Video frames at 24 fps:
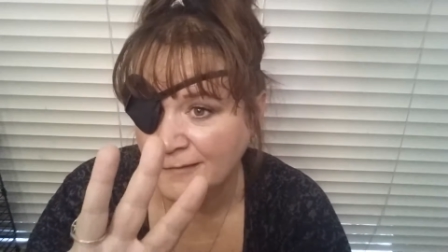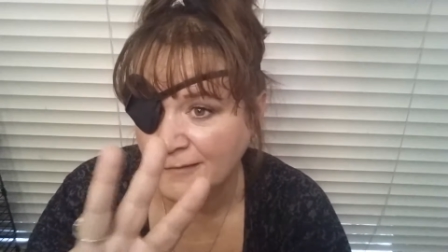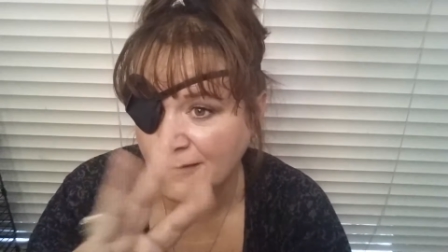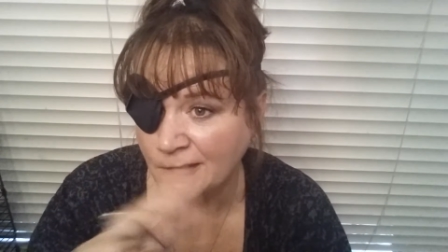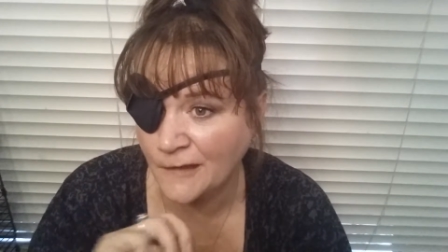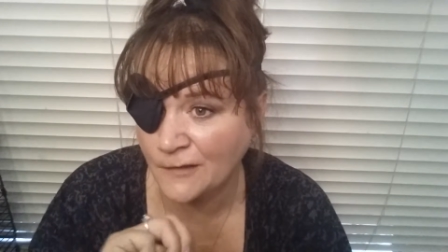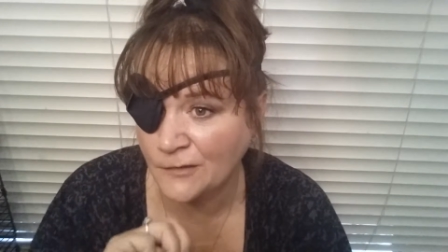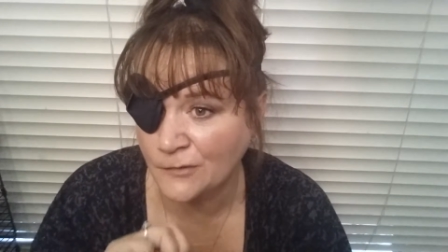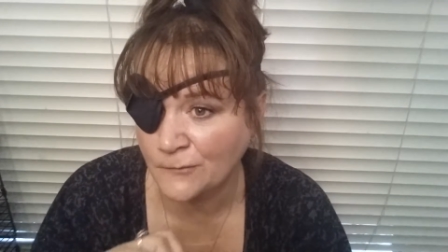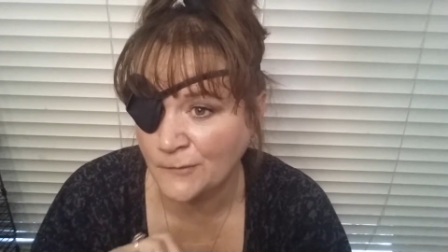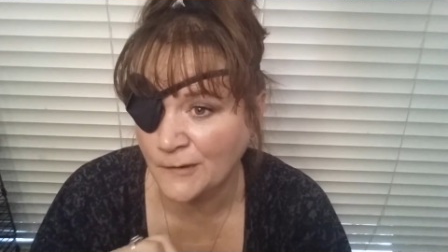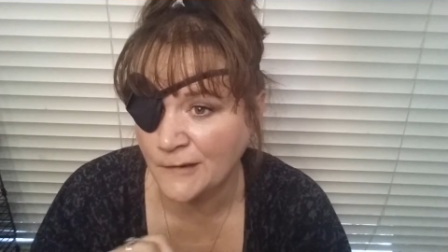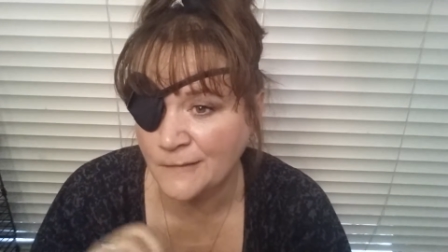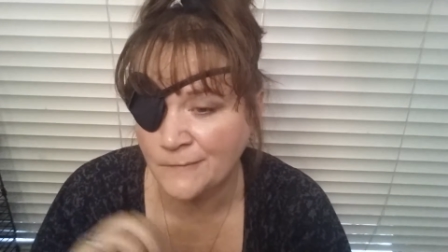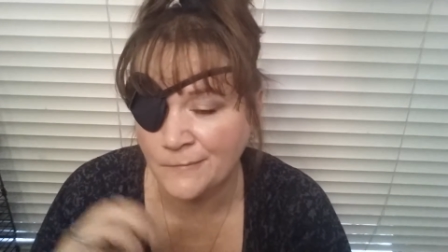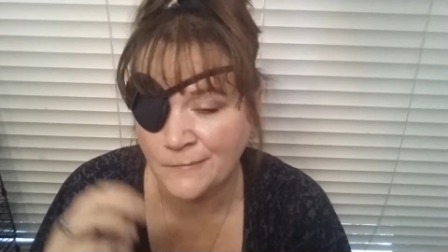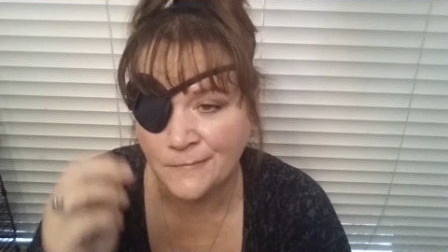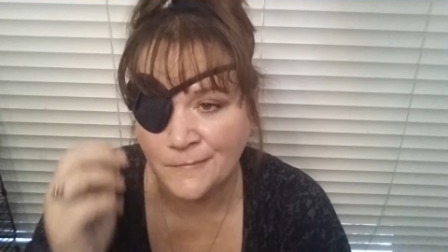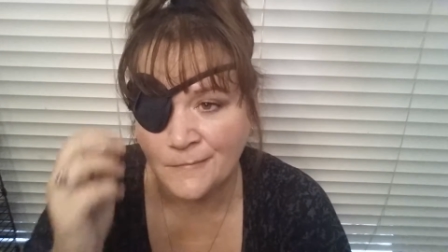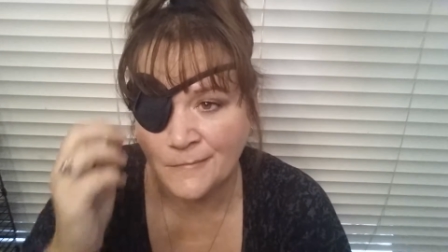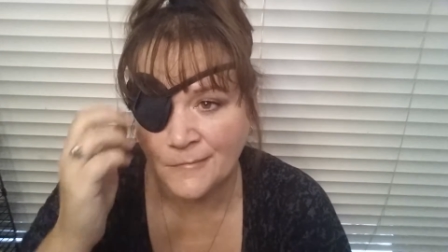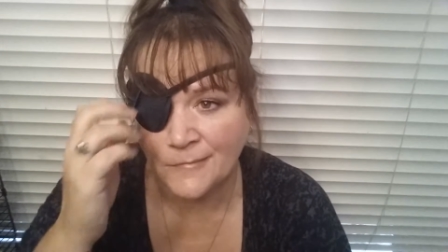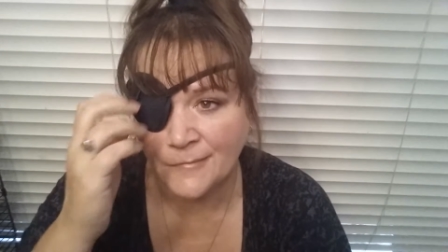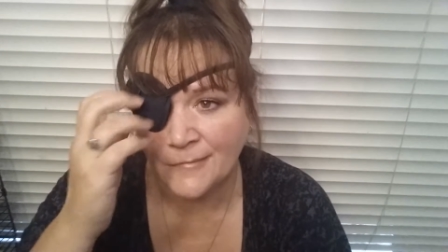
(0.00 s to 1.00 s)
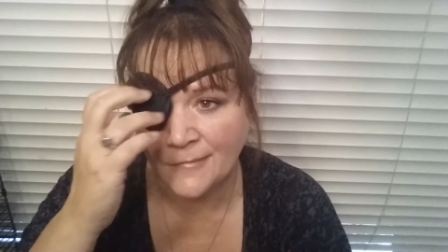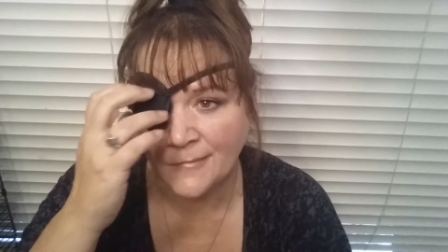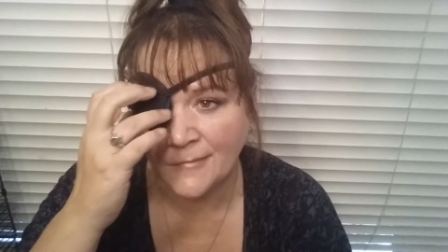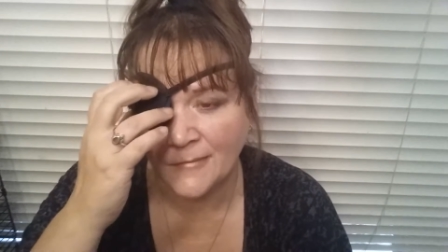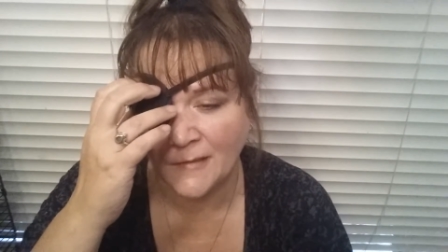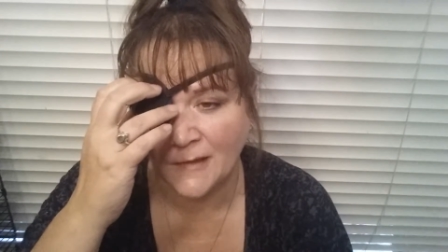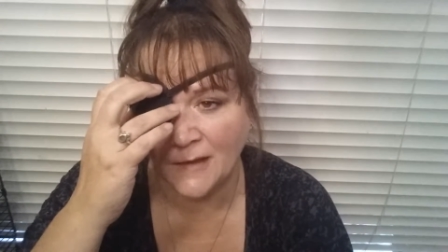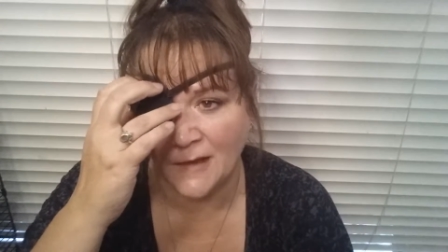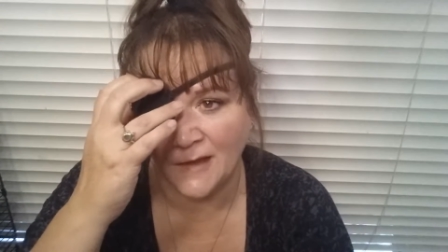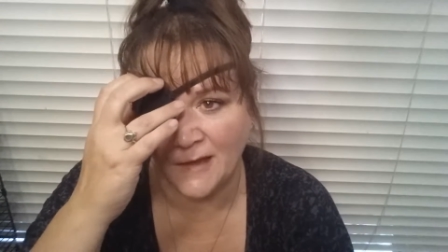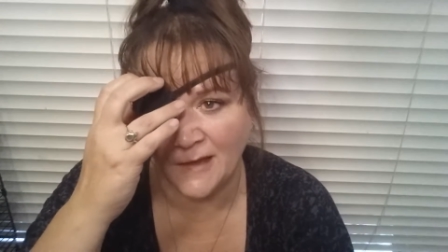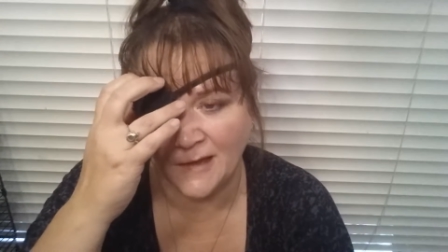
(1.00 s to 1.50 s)
day three.
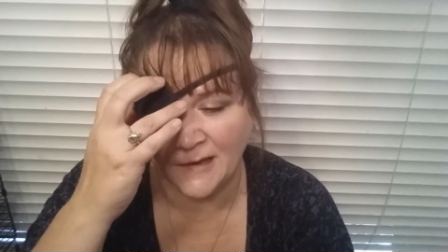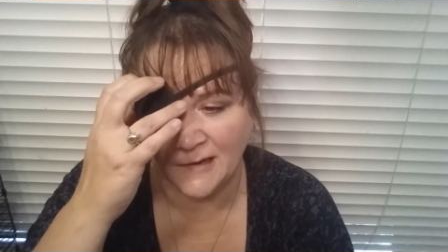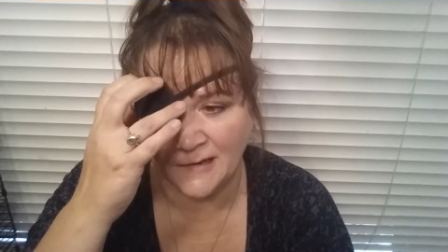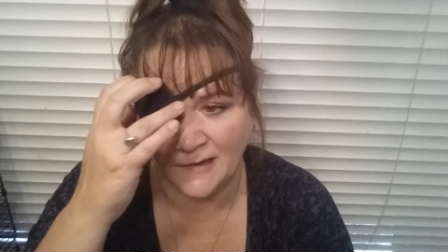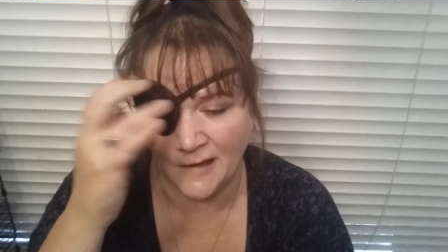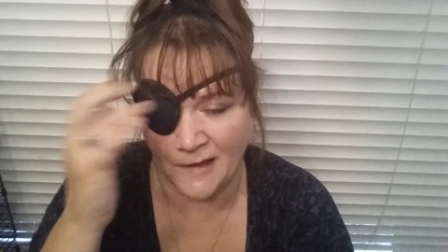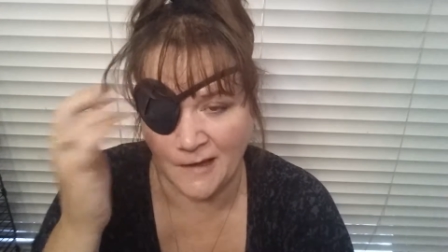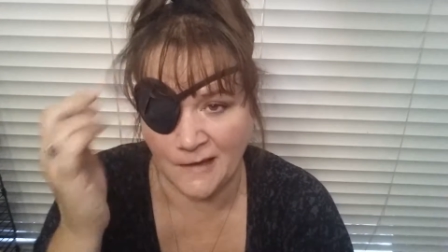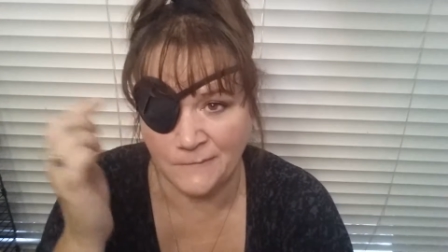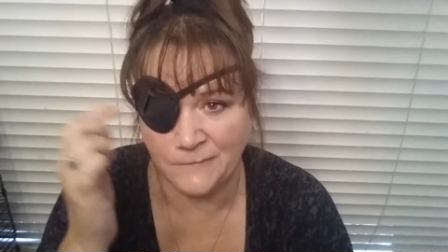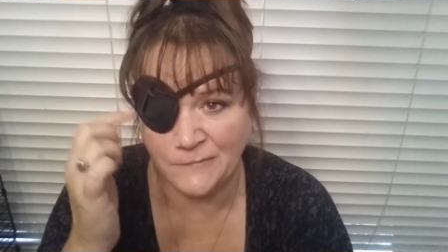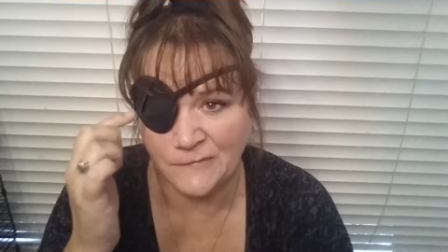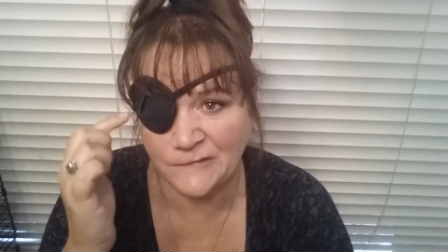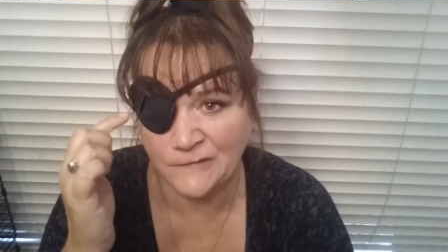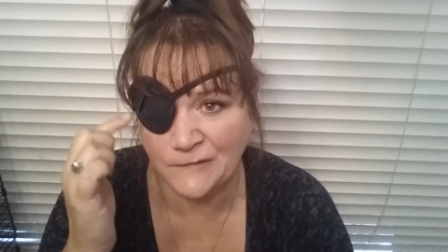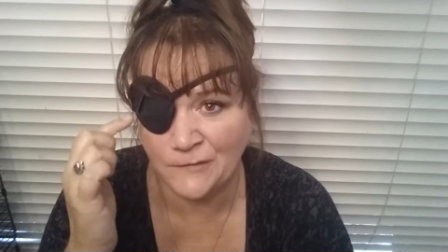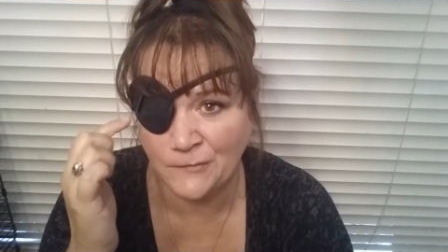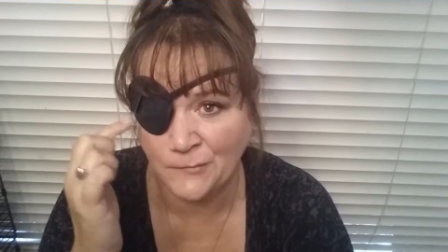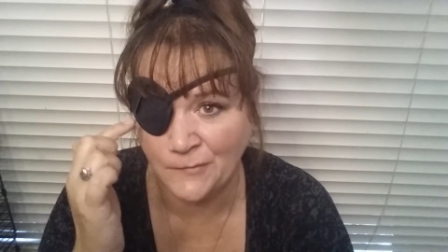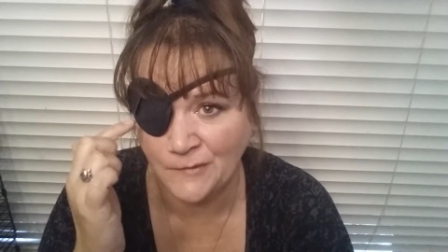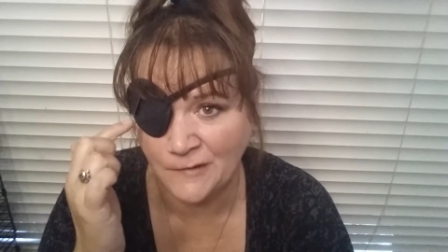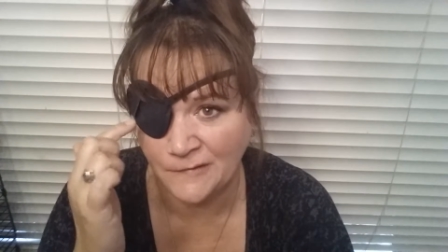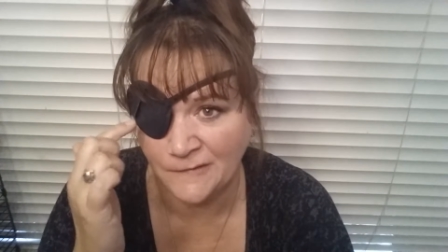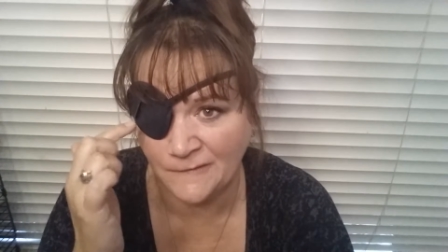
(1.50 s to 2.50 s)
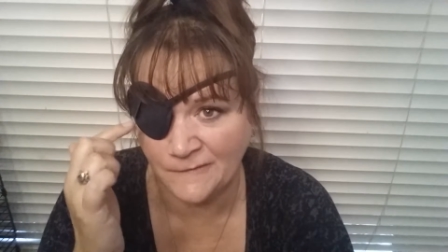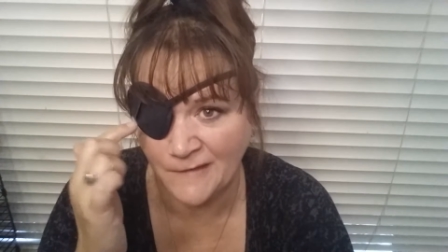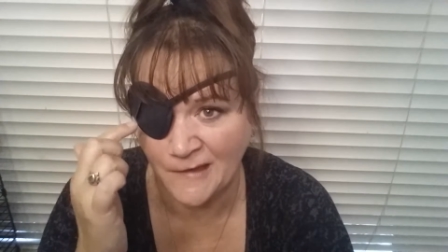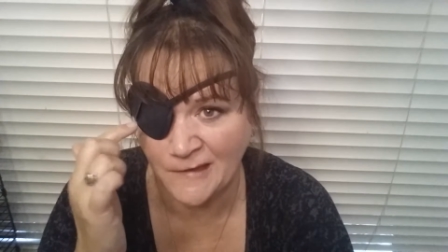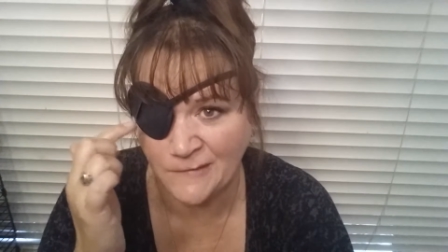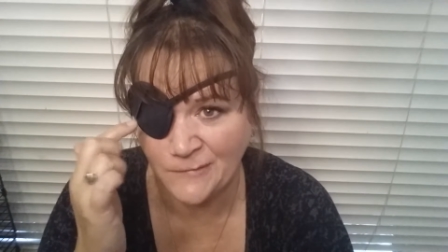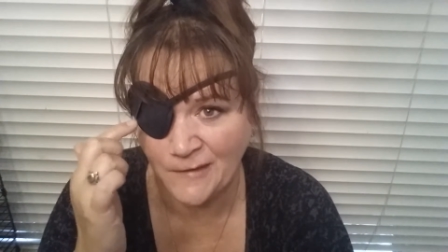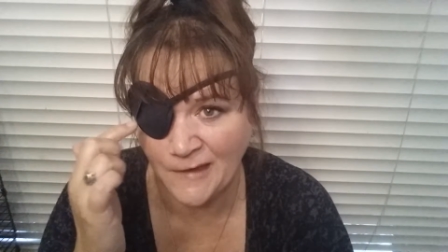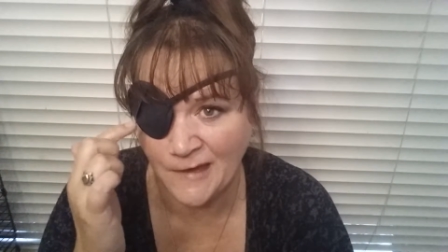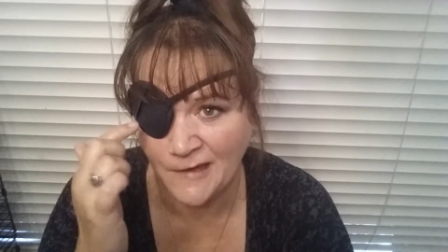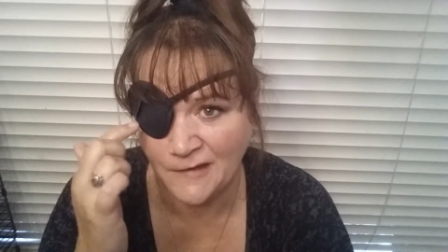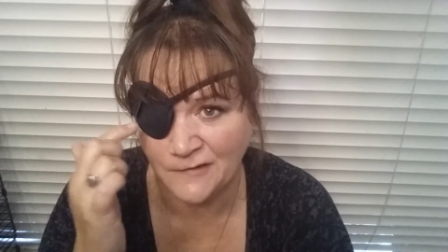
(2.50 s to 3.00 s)
And I'm still wearing this eye
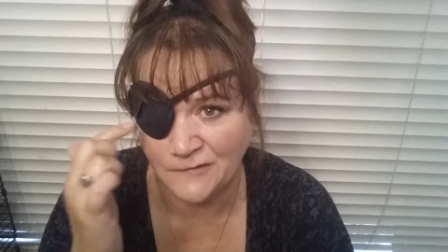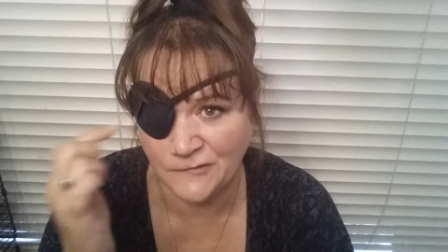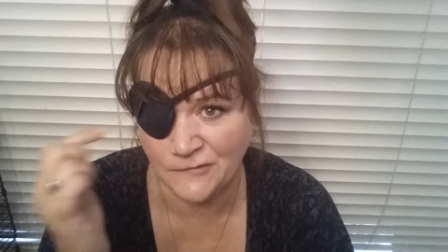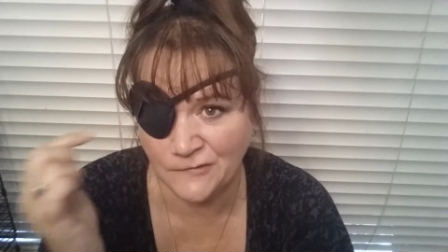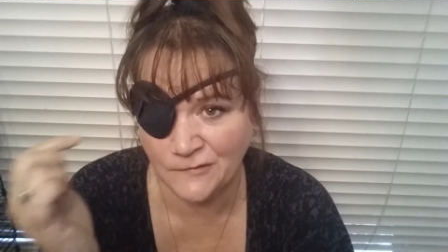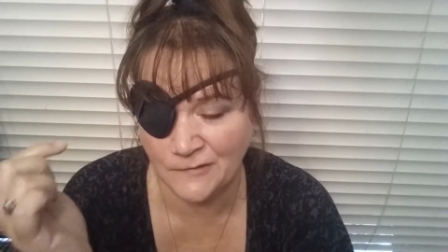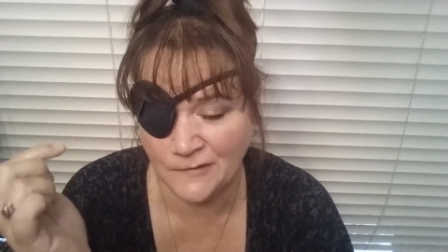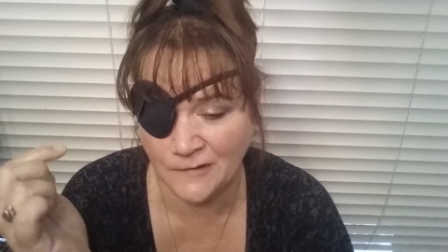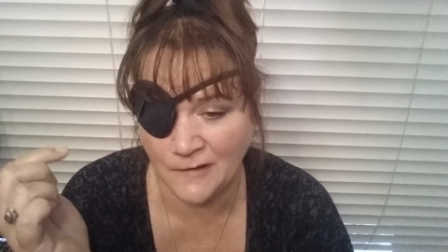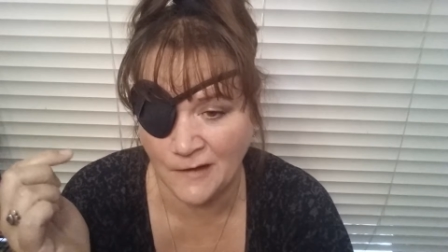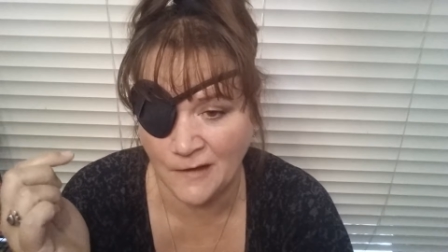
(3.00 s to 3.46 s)
patch.